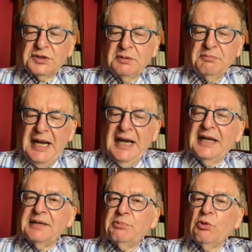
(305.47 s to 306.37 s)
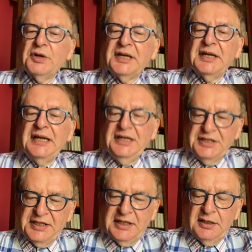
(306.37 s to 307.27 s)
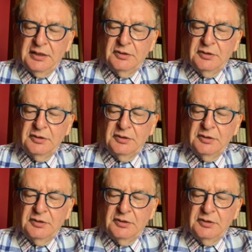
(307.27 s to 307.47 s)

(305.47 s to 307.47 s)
a man born in India